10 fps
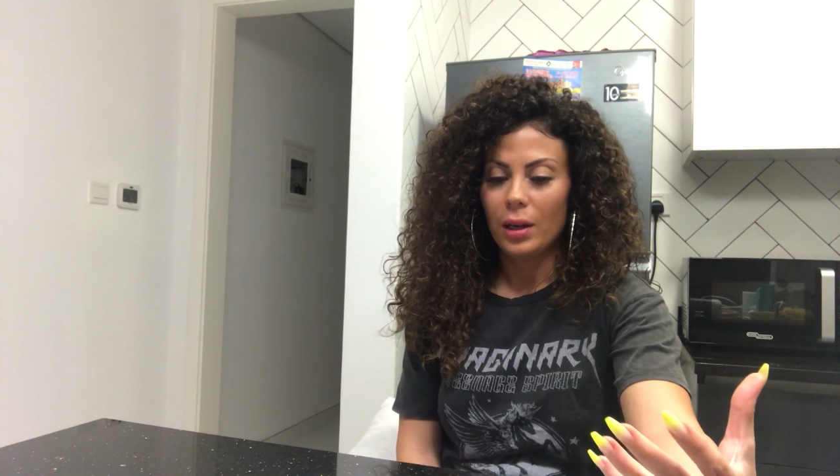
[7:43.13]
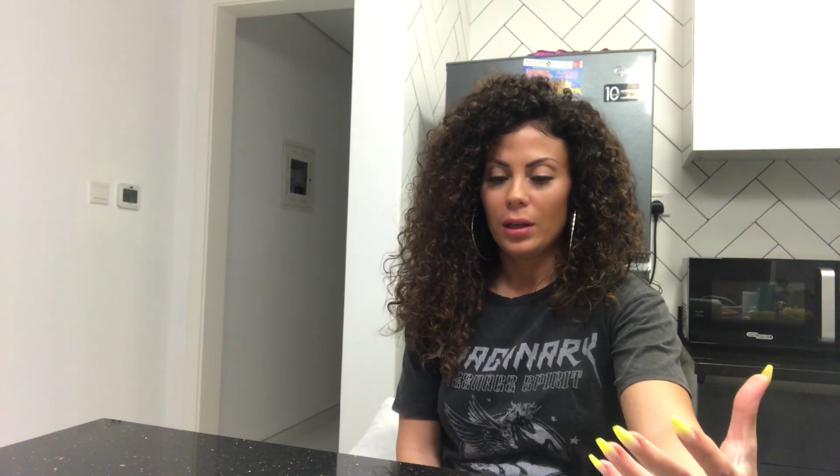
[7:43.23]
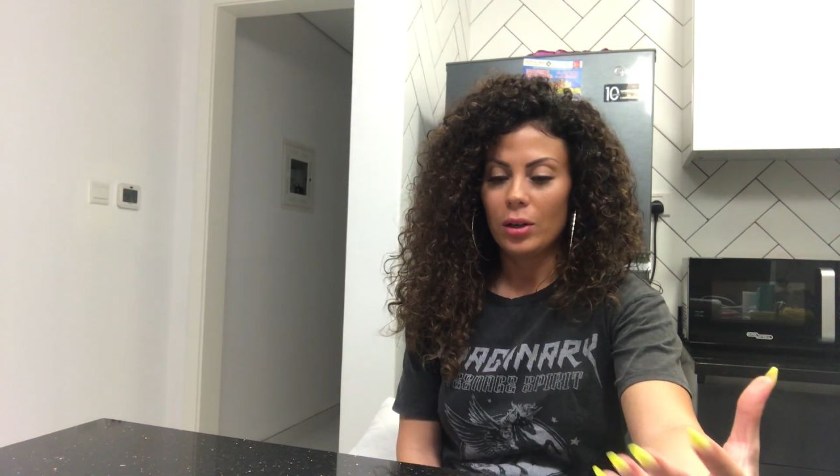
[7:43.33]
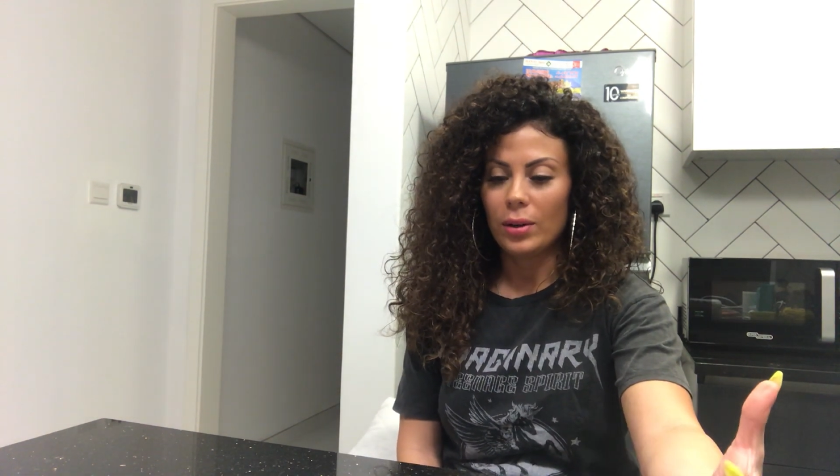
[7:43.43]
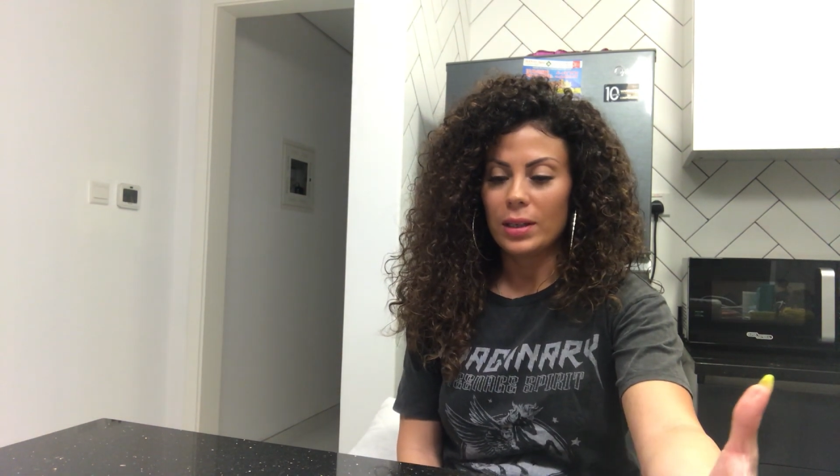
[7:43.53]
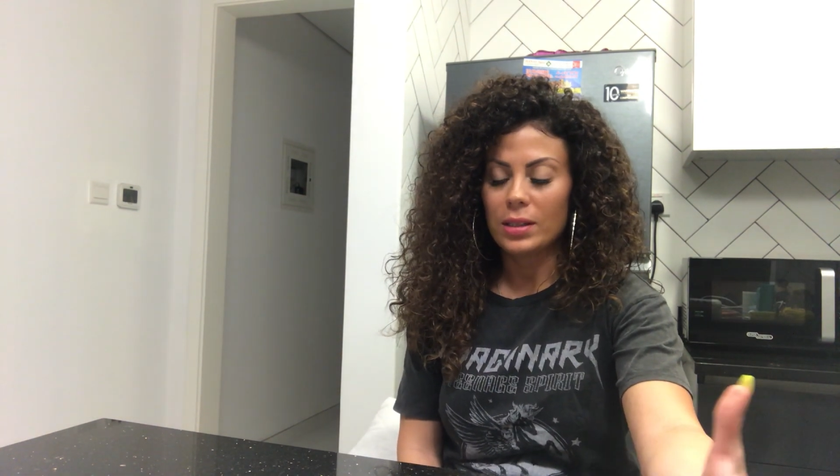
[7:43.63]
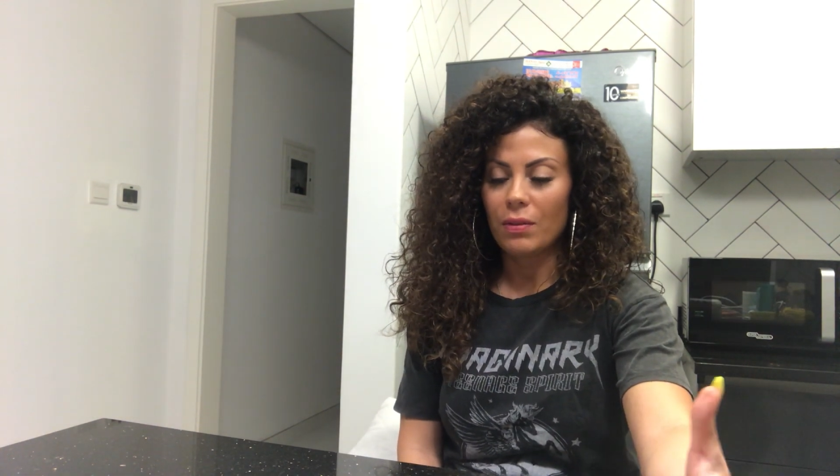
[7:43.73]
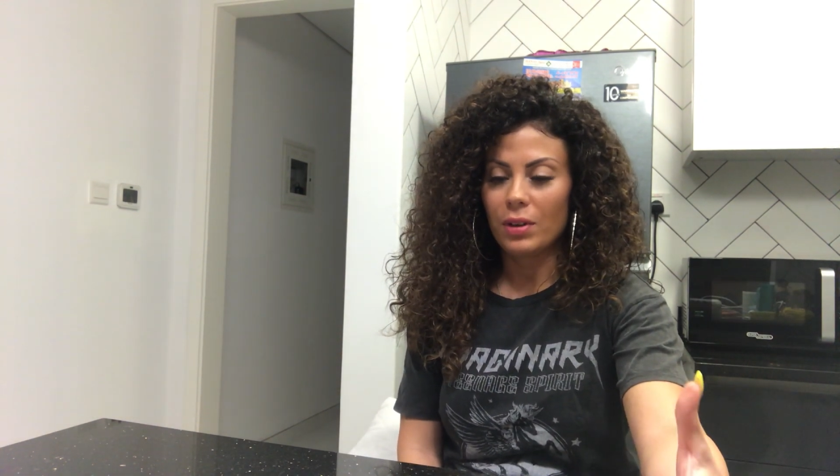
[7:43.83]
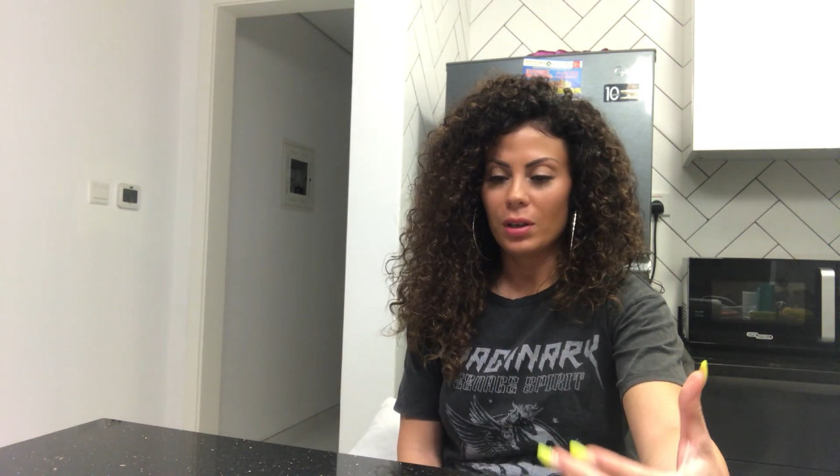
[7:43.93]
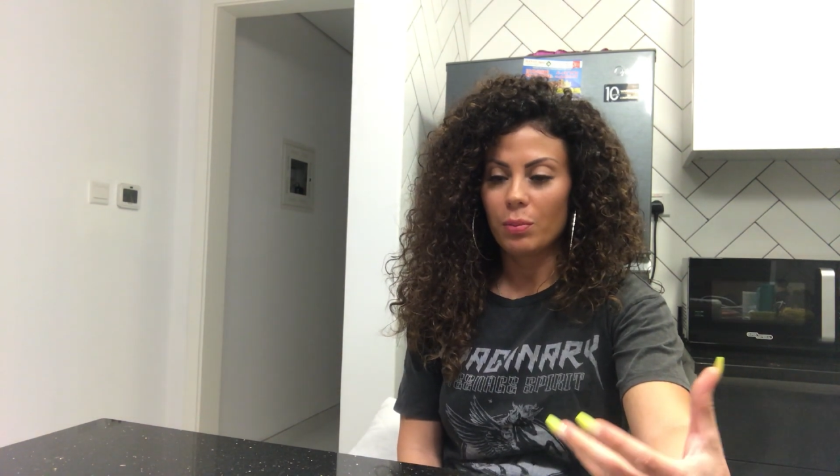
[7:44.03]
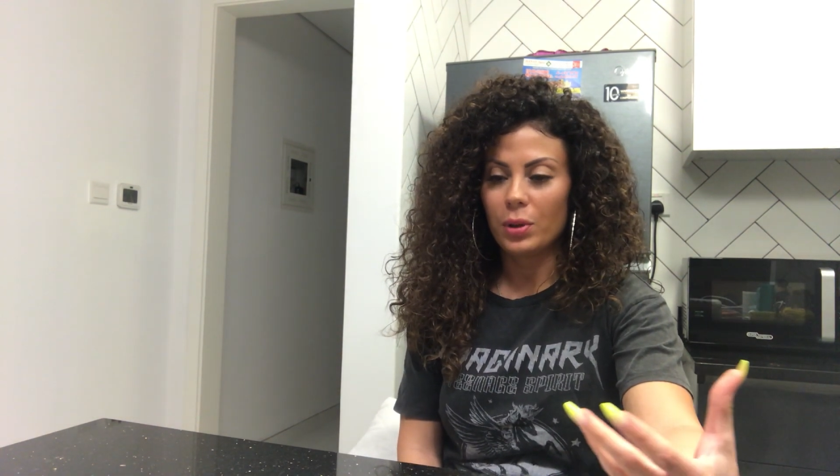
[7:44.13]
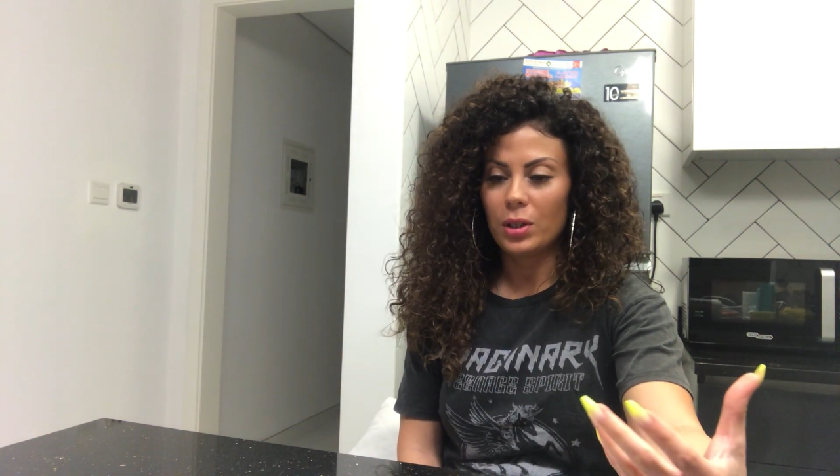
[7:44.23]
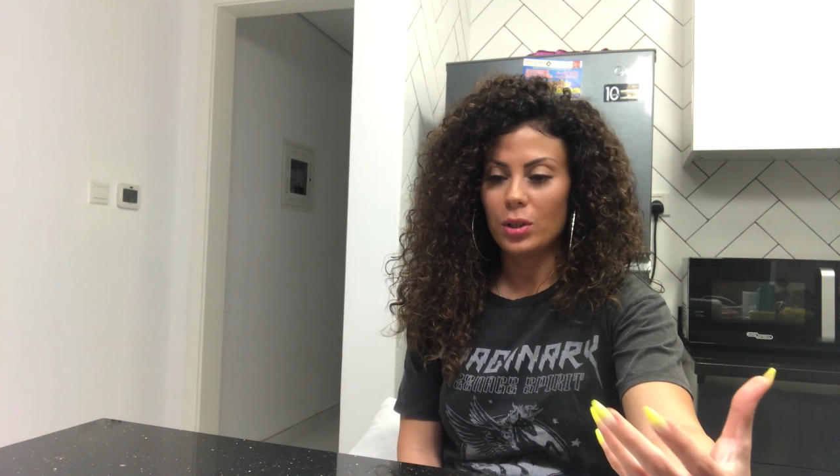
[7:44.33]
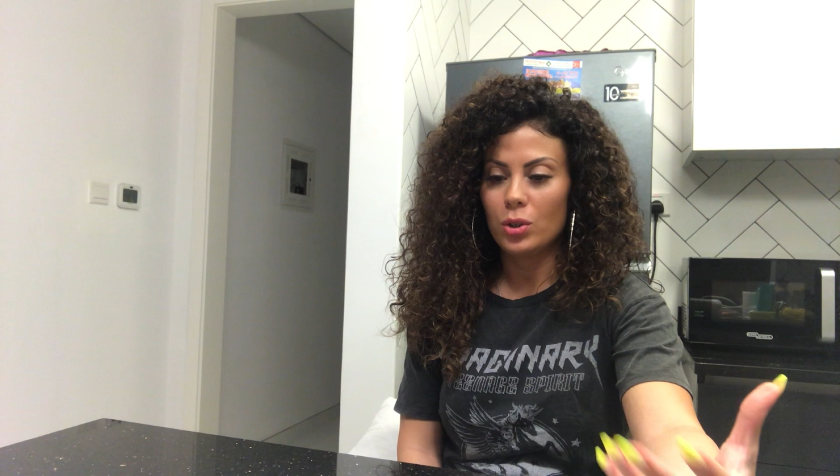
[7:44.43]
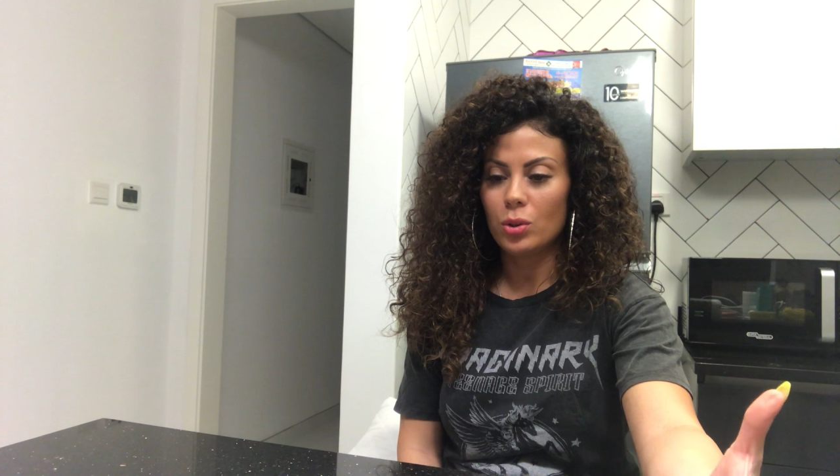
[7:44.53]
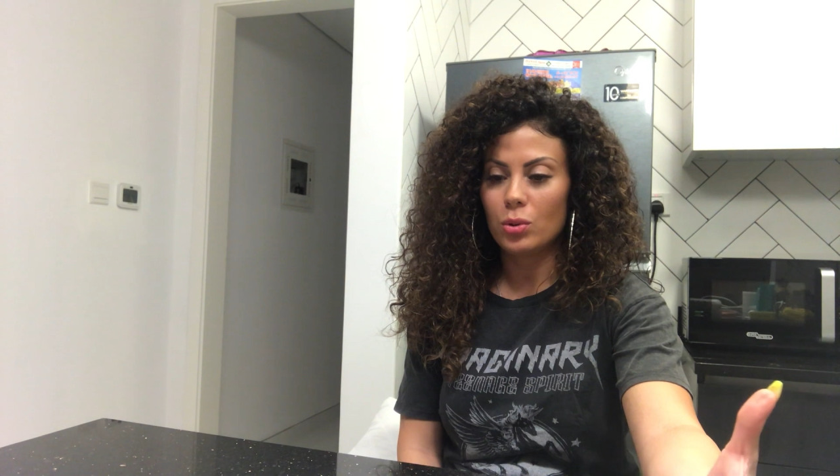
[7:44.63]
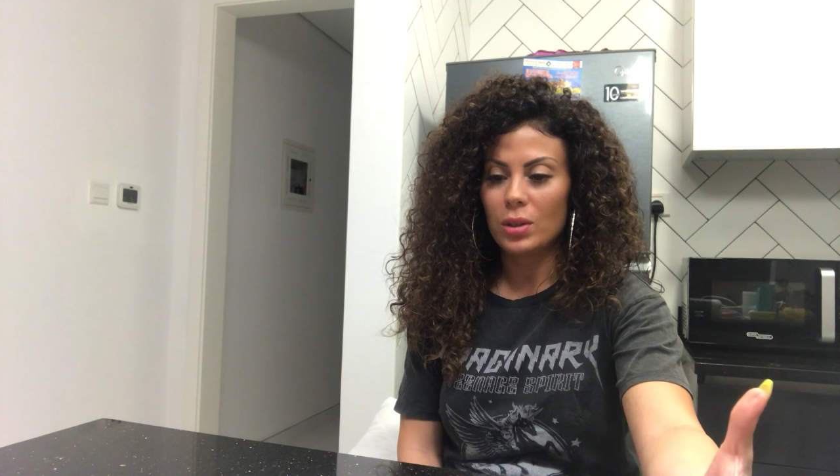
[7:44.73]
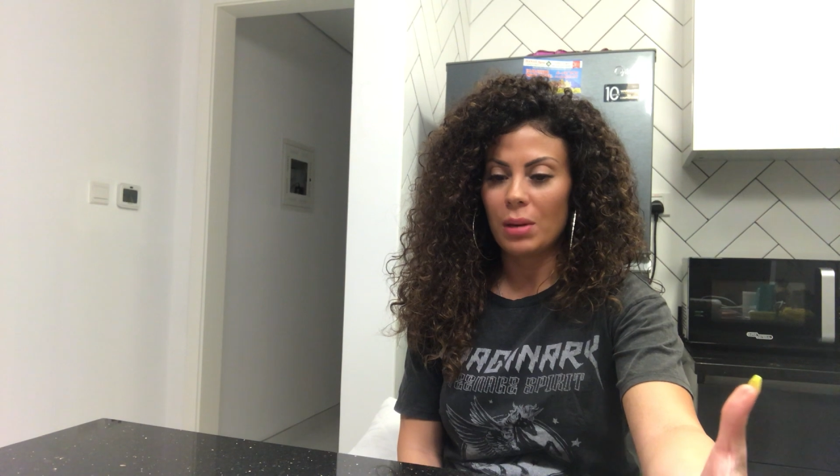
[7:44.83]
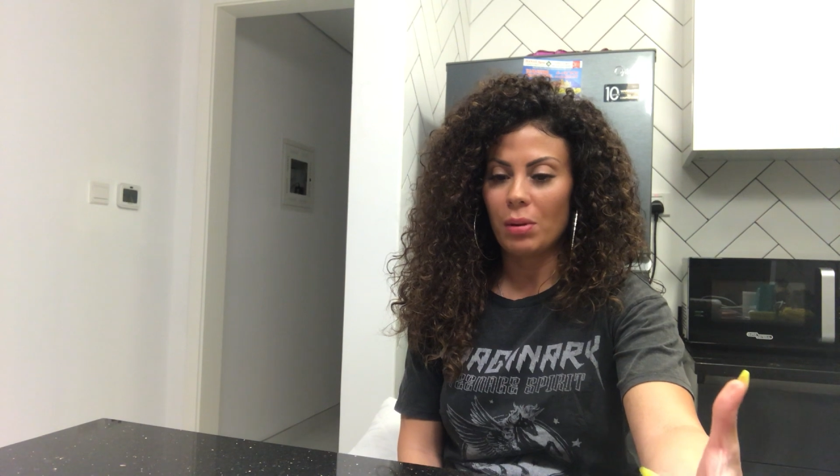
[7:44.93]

you know, that's something completely new to them,